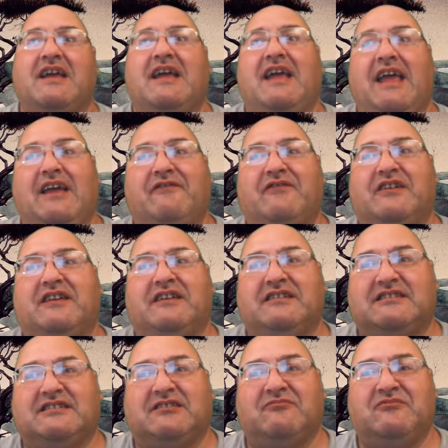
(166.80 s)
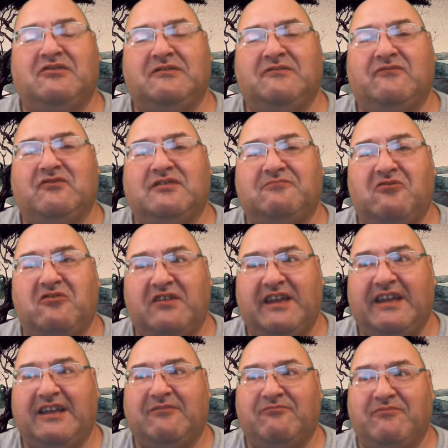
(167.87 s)
Every instrument was
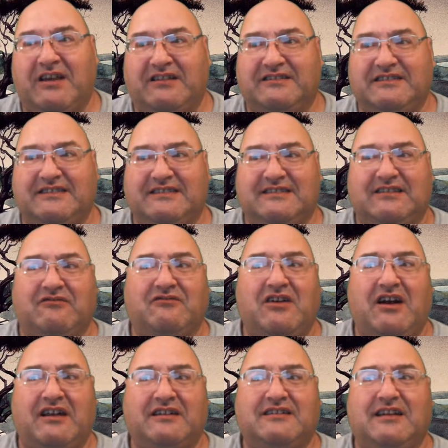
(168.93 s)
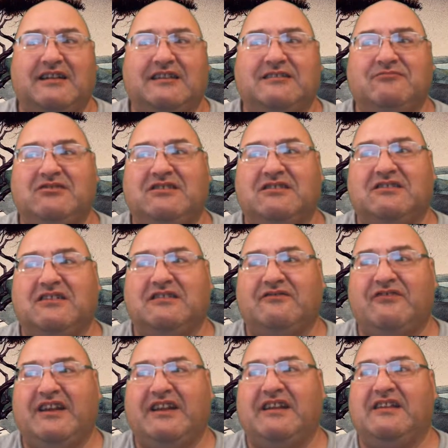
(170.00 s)
playing melodies. A lot of times, music on the
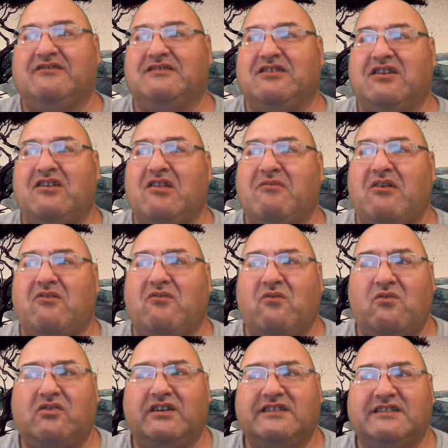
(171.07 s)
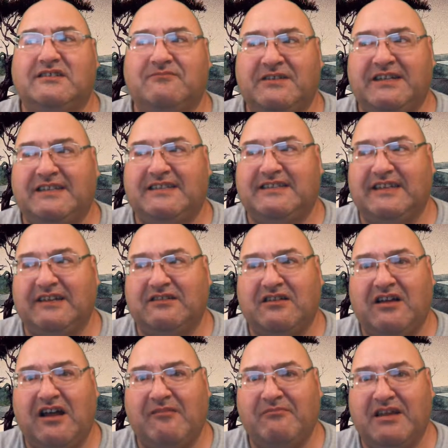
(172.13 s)
radio is all about chords and beats and
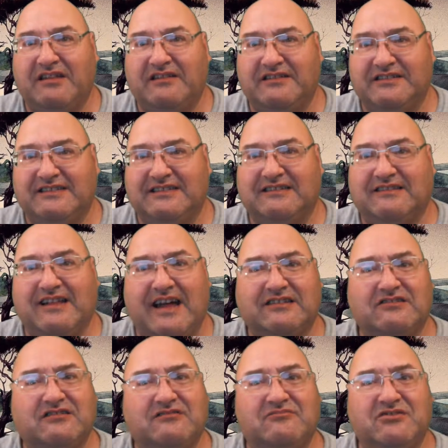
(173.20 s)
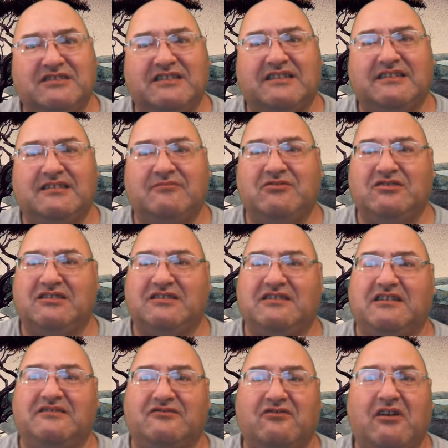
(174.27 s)
not melodies. Classical music, the music
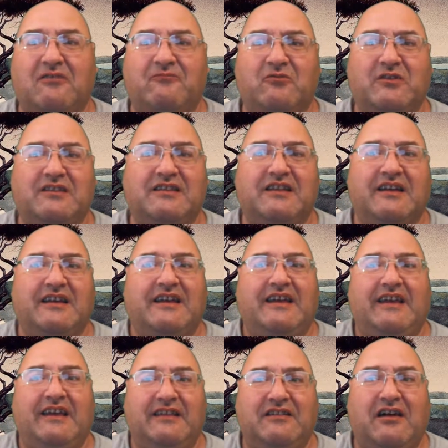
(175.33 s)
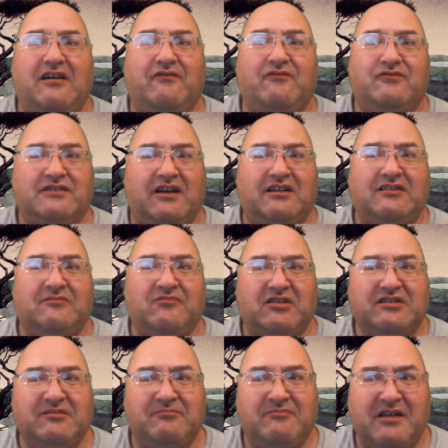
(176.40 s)
I grew up with and love, was all
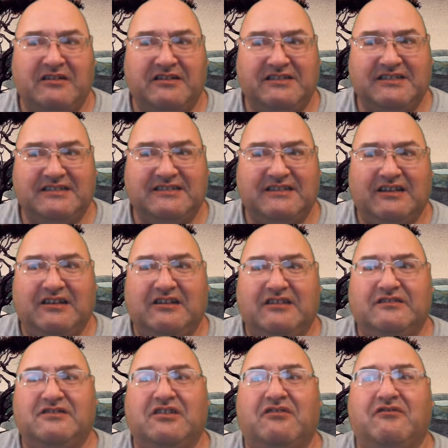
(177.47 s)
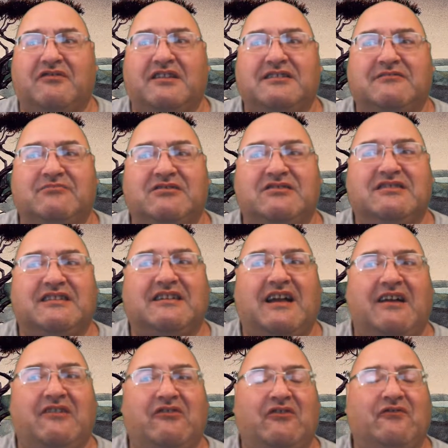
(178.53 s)
about the melodies. So, this music
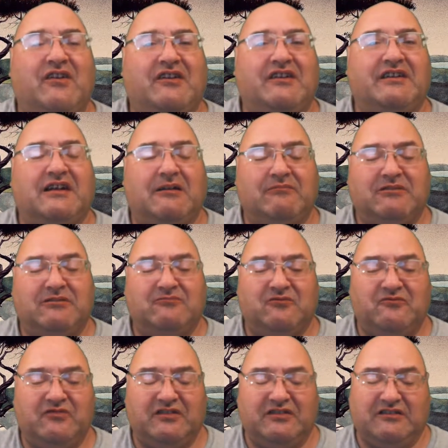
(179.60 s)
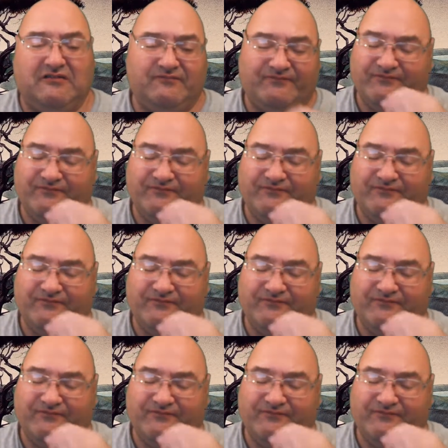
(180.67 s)
I was very comfortable with.